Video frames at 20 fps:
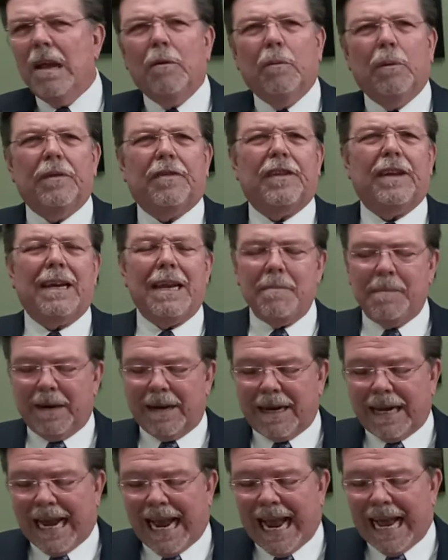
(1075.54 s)
with any
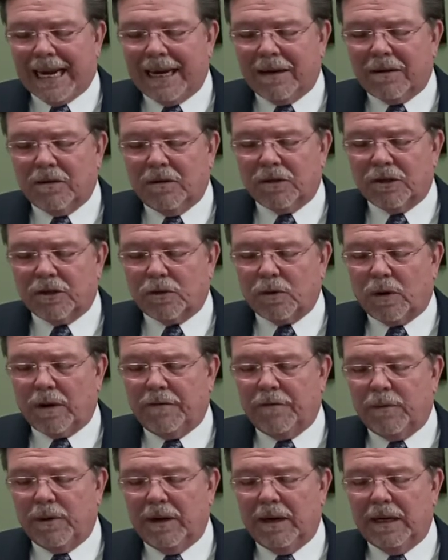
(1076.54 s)
mechanical sort
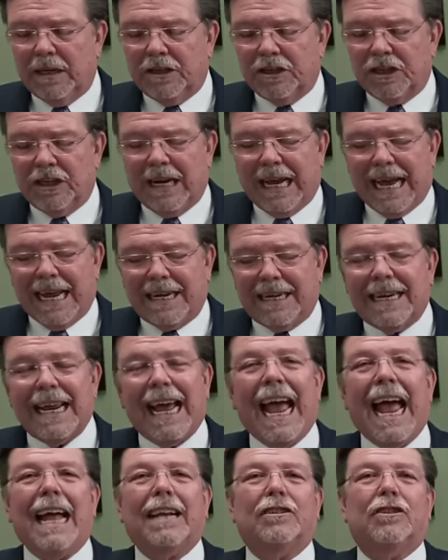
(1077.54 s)
of religion.
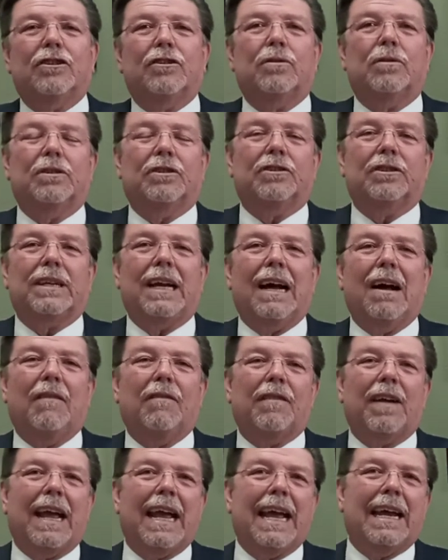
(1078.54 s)
Attach
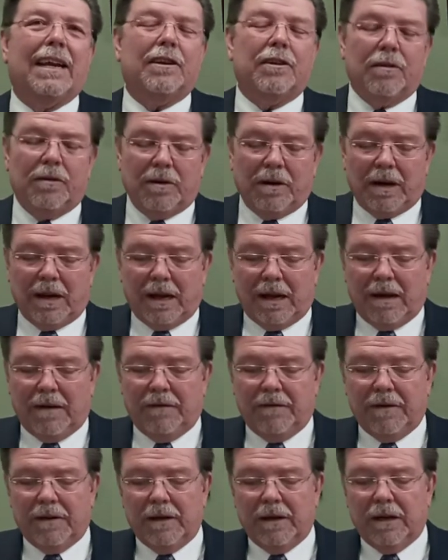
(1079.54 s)
yourself and your
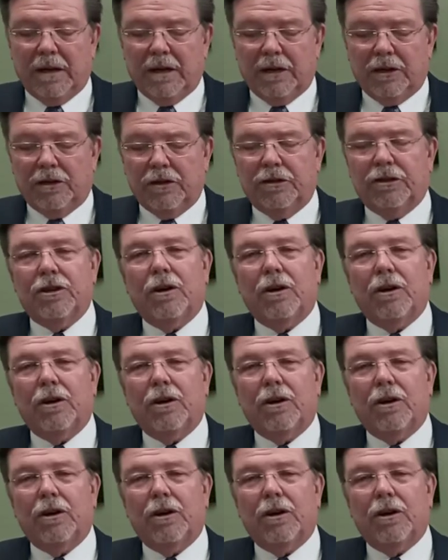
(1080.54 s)
love to